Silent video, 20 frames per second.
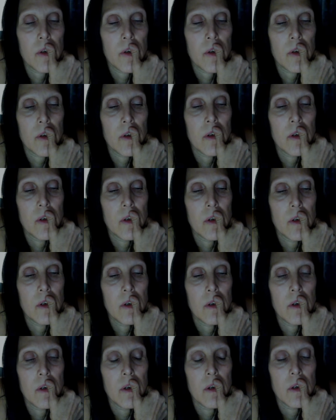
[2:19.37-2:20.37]

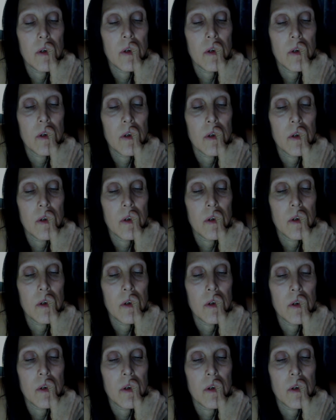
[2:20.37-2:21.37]

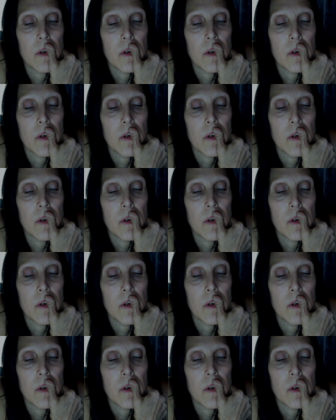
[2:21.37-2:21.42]
[no speech]